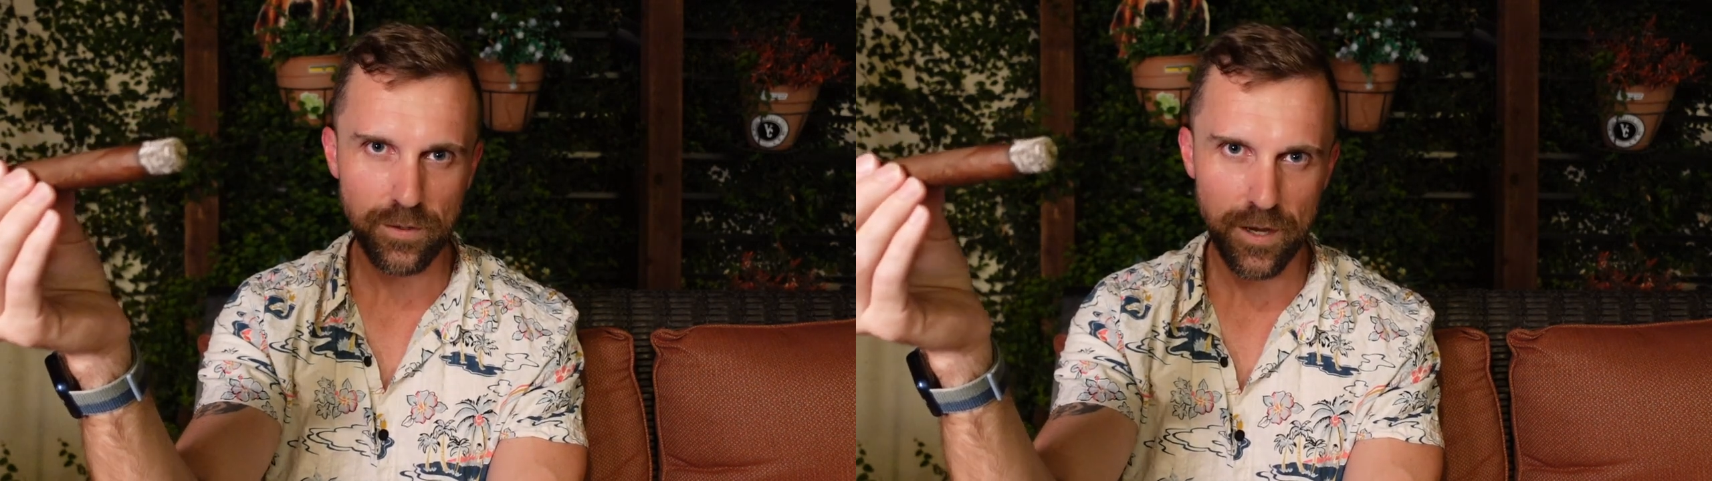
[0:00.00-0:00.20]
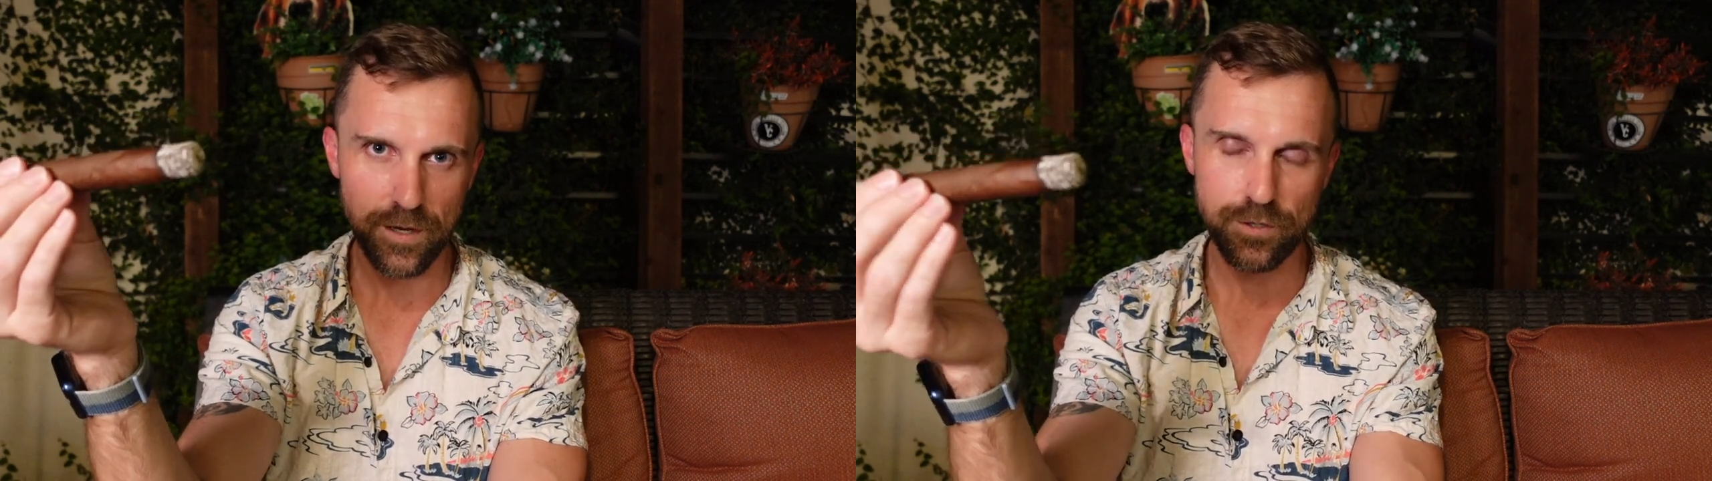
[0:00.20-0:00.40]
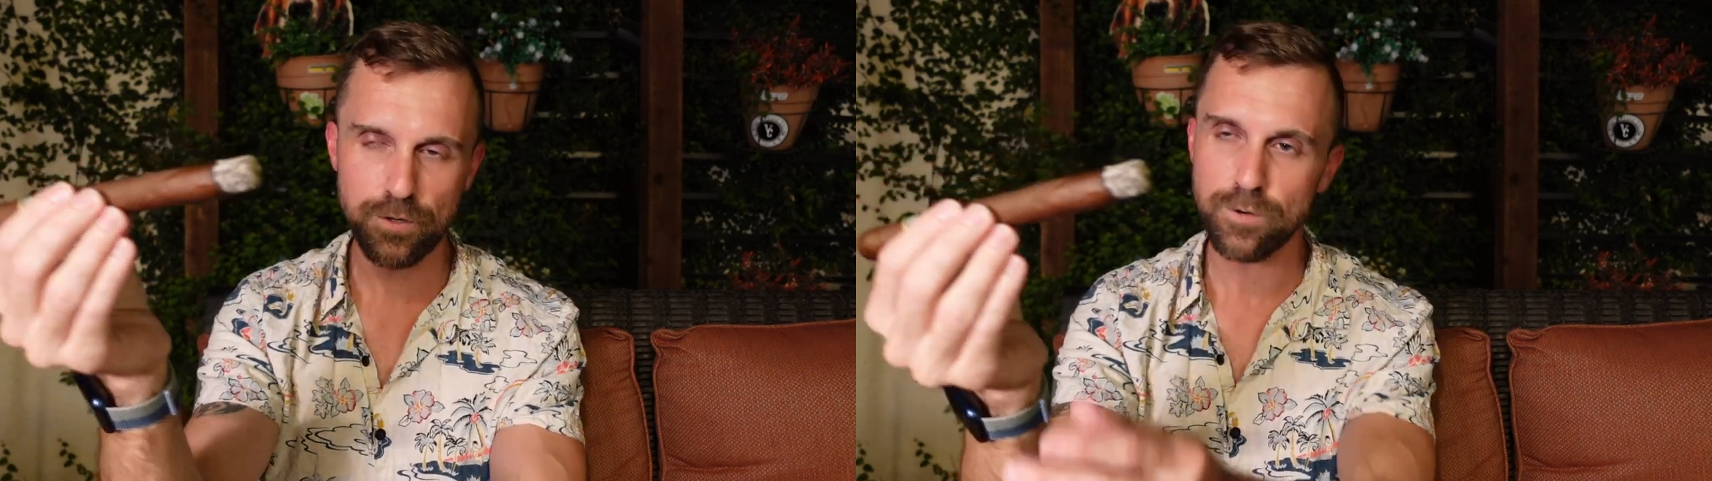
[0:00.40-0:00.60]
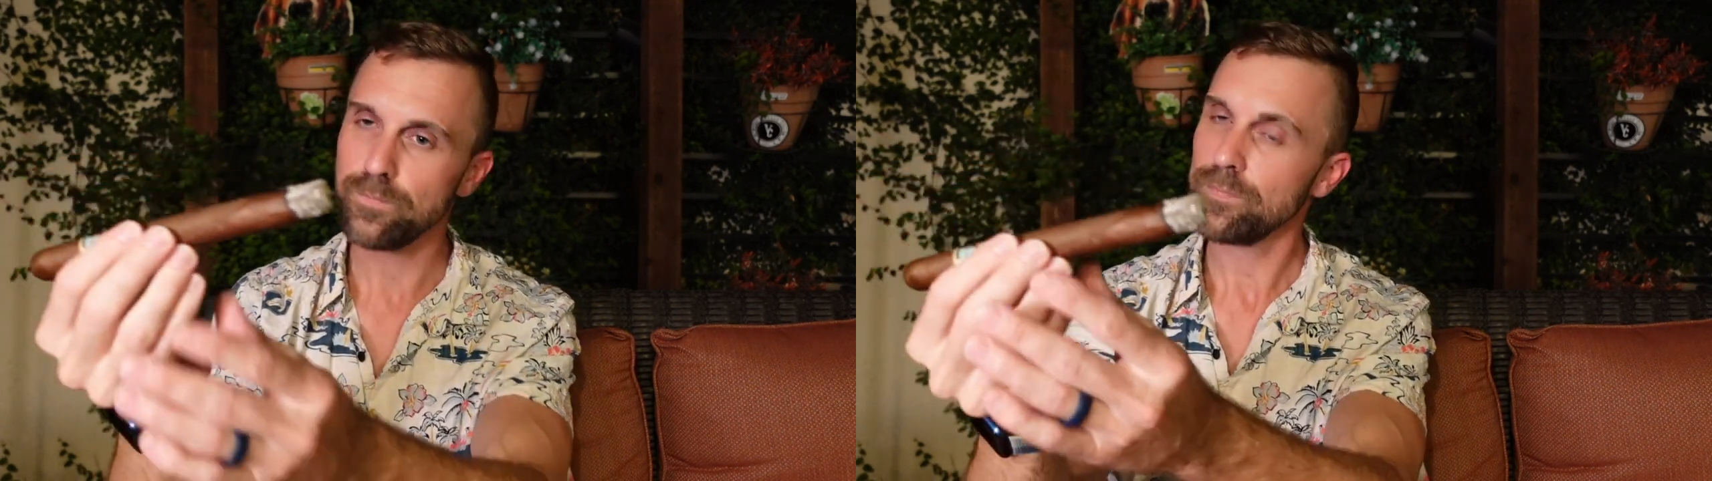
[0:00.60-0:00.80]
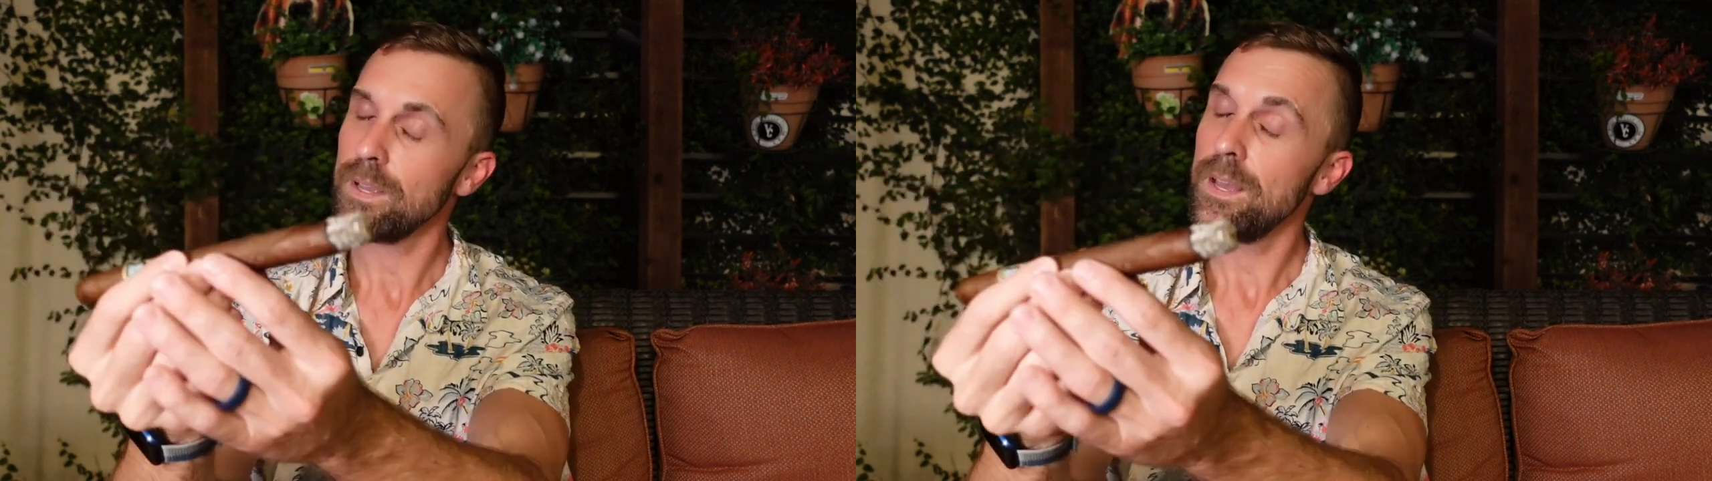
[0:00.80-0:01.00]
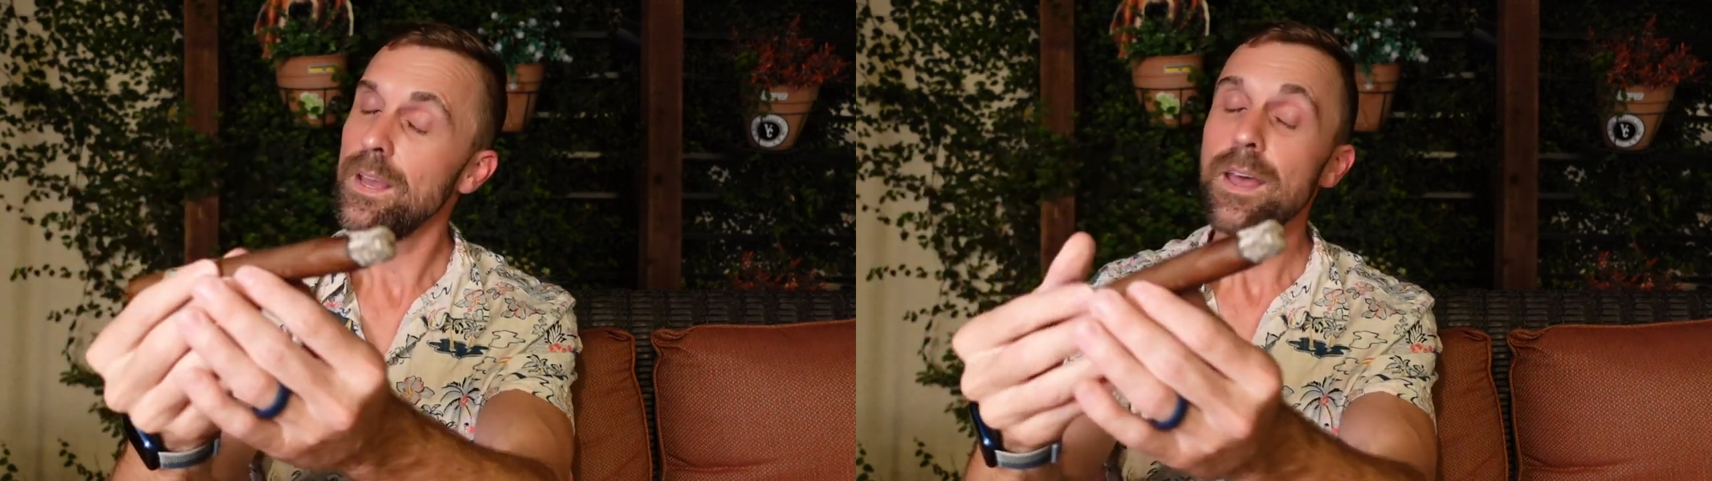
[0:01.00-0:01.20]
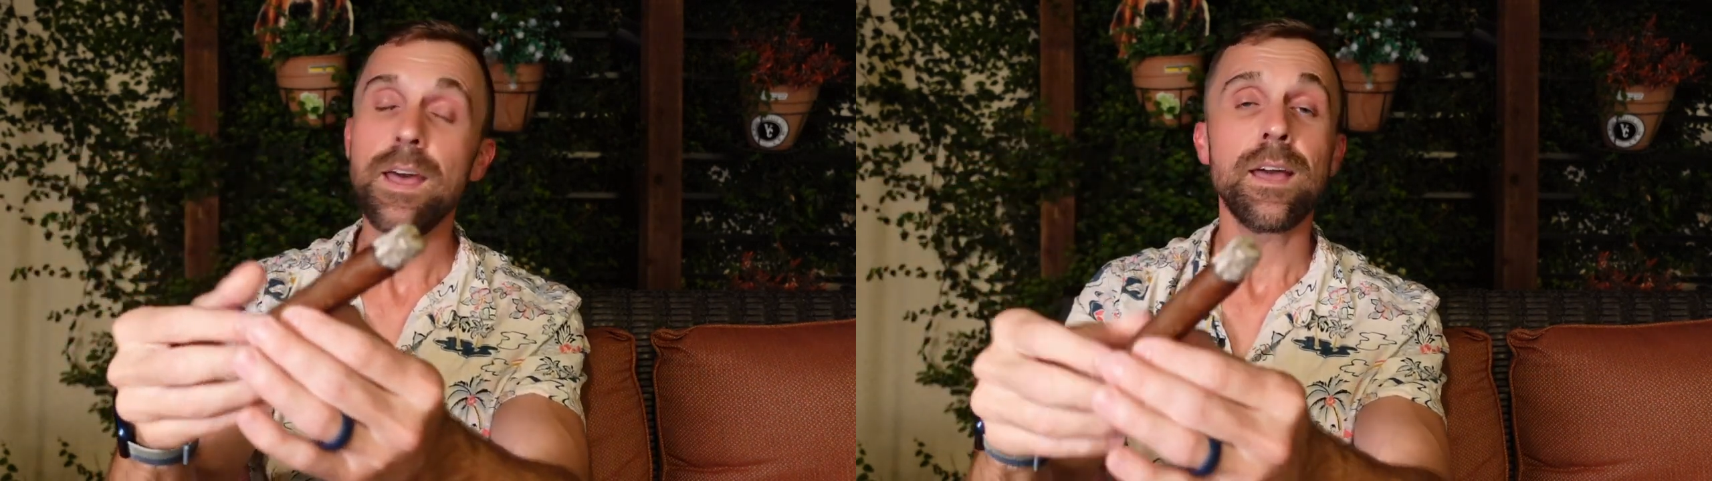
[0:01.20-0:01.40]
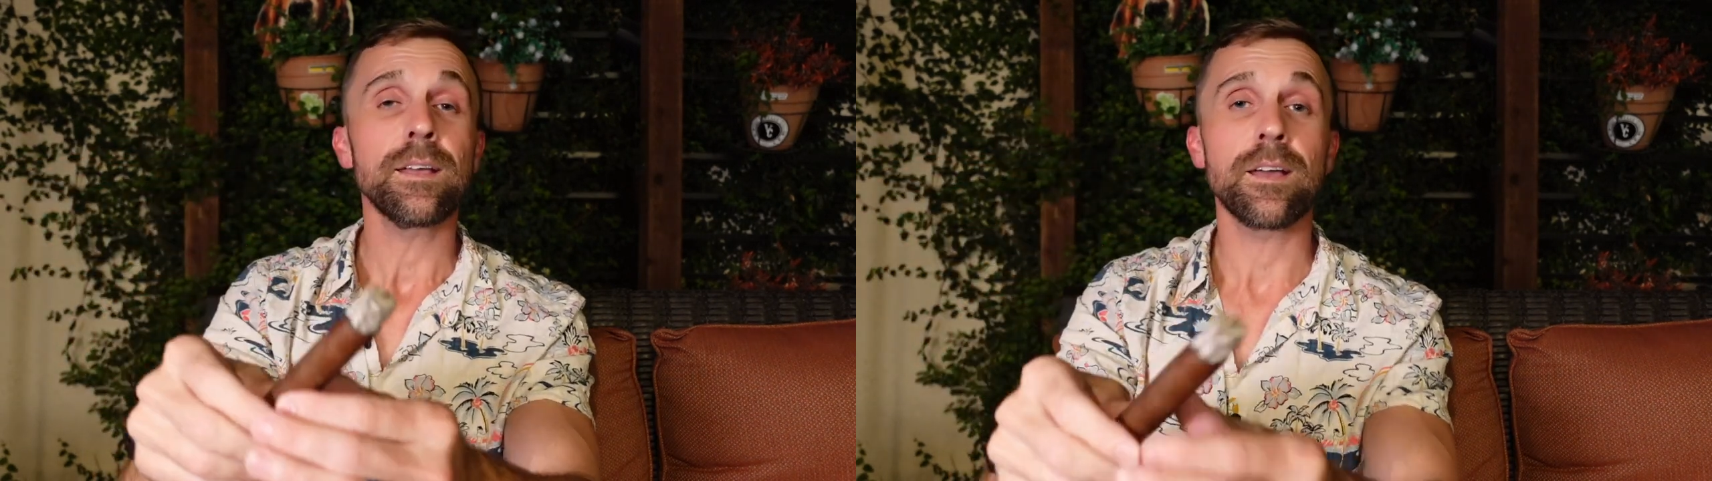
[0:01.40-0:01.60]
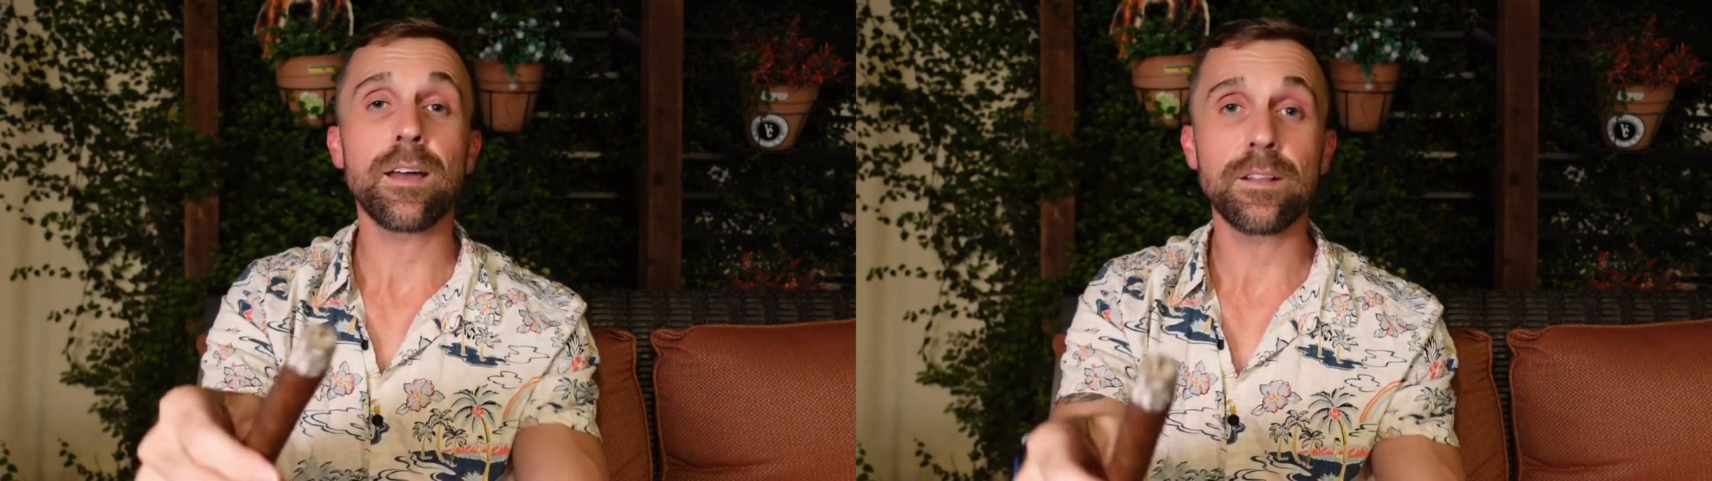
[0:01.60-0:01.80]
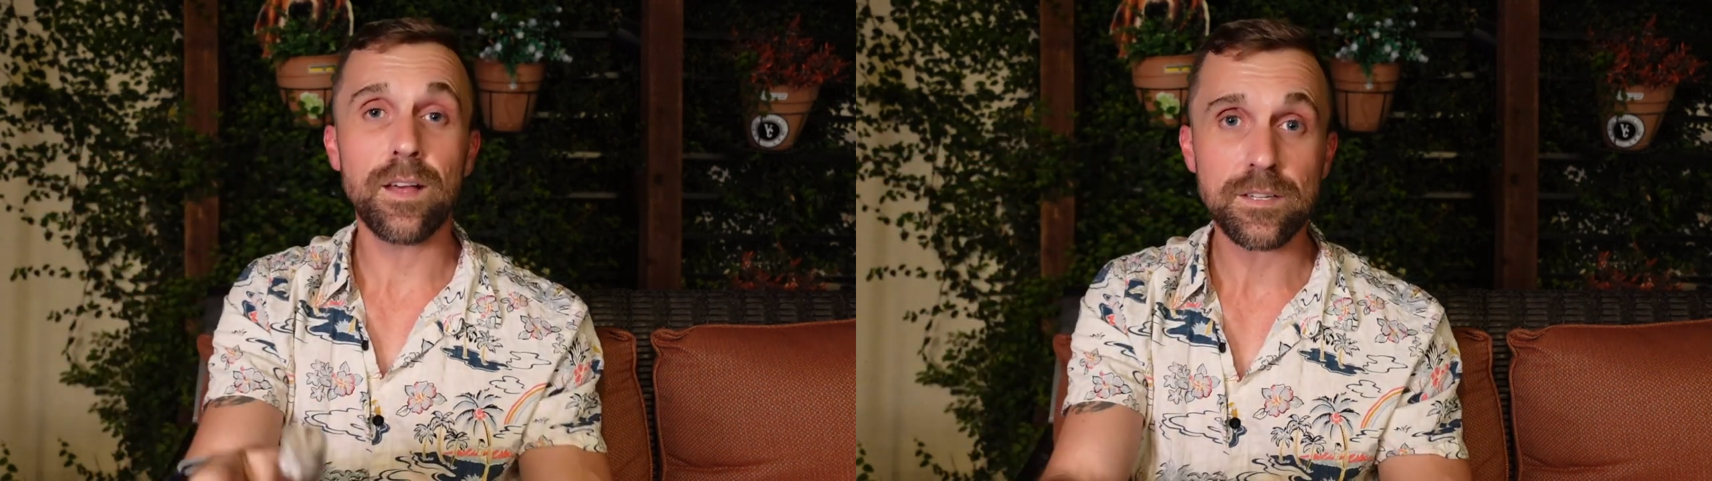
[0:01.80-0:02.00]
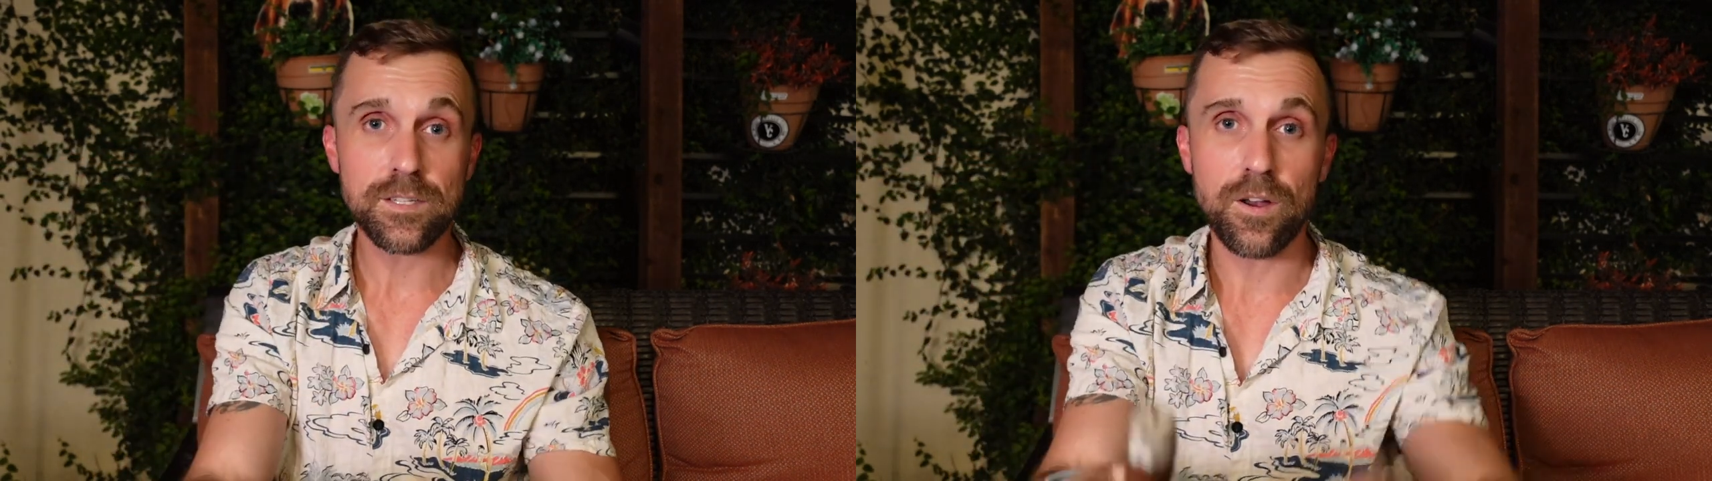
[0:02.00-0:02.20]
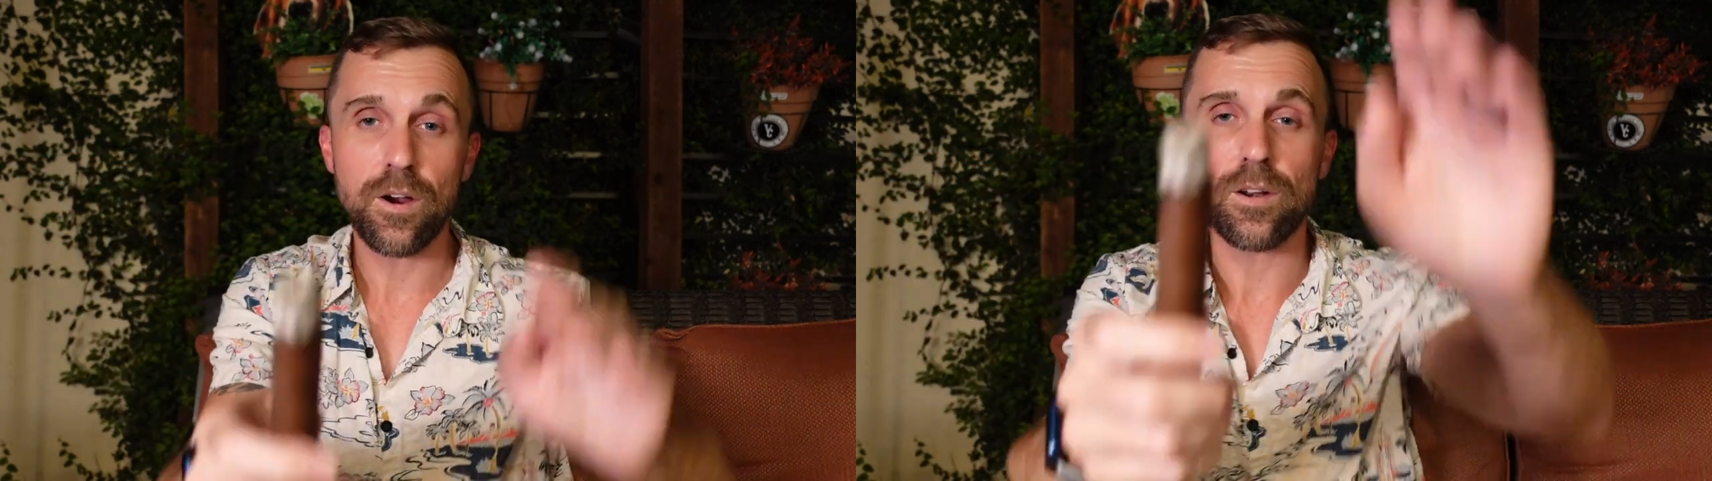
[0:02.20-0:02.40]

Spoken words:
texture. Got a lot of cigar